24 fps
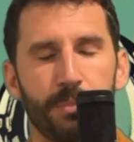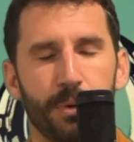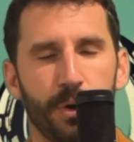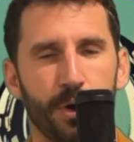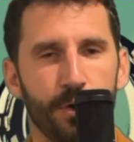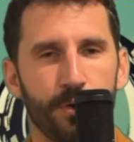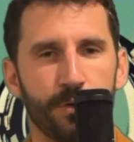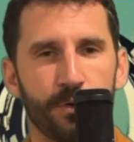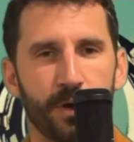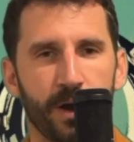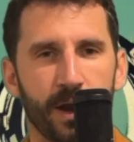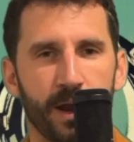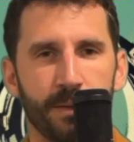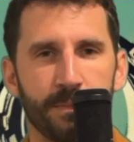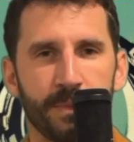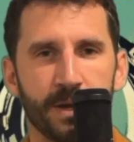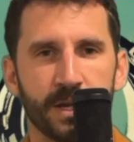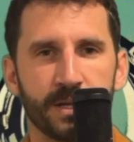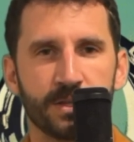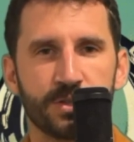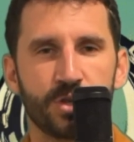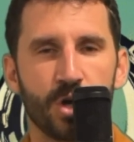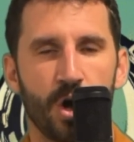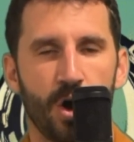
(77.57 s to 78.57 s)

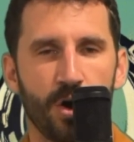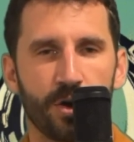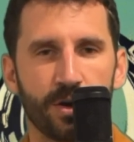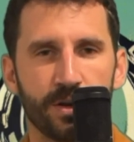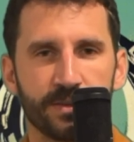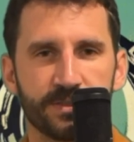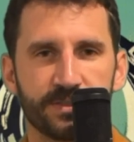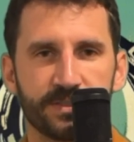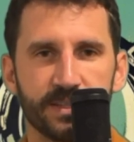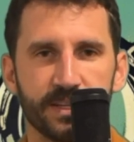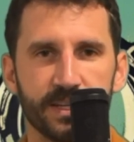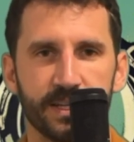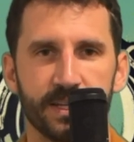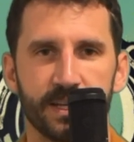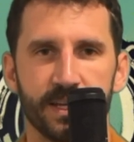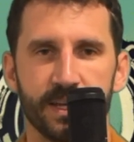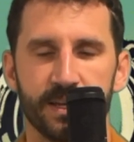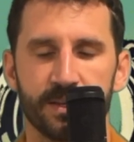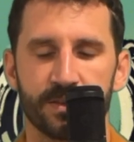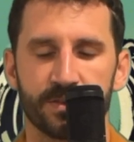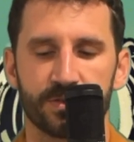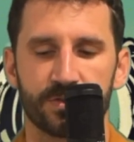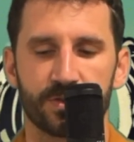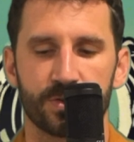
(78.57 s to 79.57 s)
programming taught us it
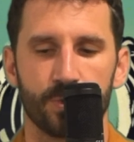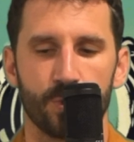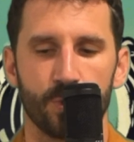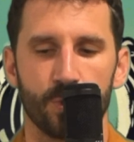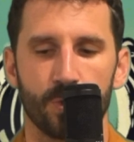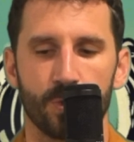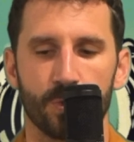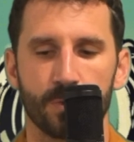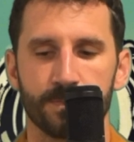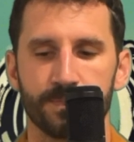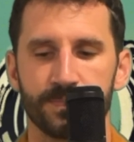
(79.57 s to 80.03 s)
in school.